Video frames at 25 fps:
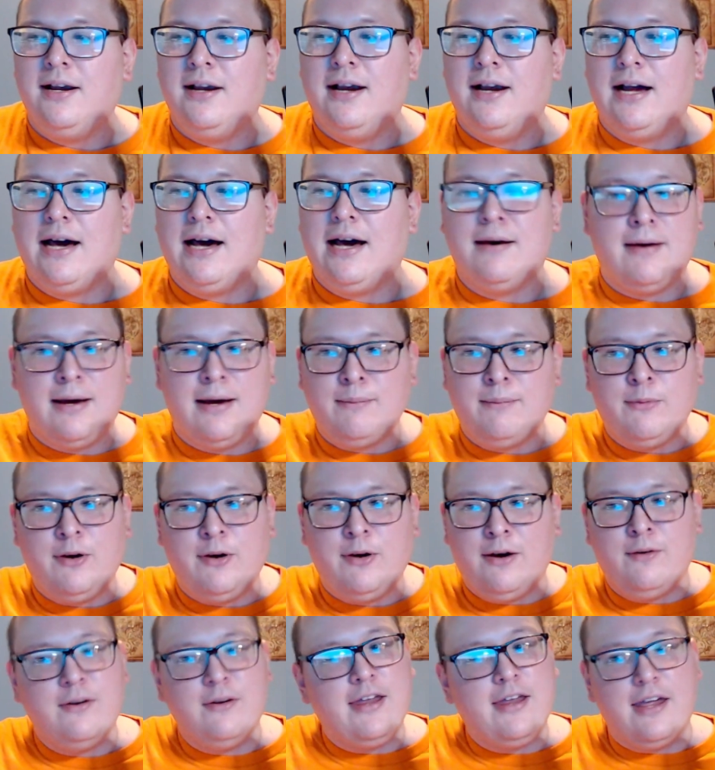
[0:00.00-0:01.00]
I'm
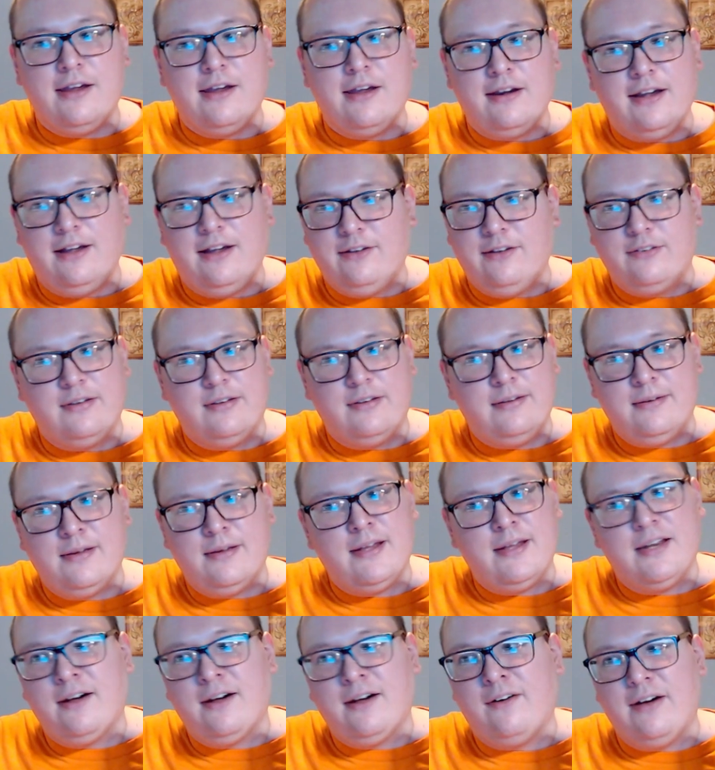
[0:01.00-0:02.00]
okay, guys.
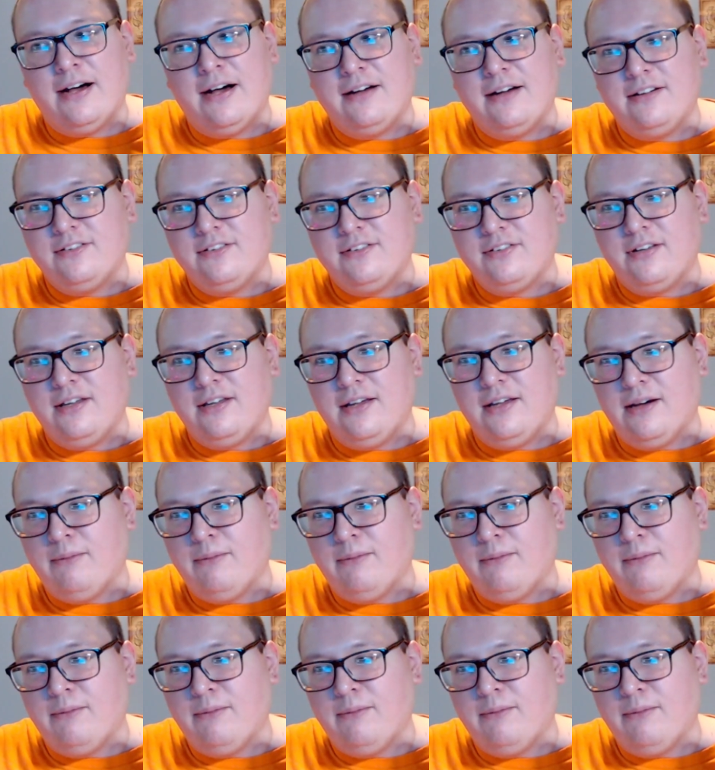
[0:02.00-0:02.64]
In all honesty,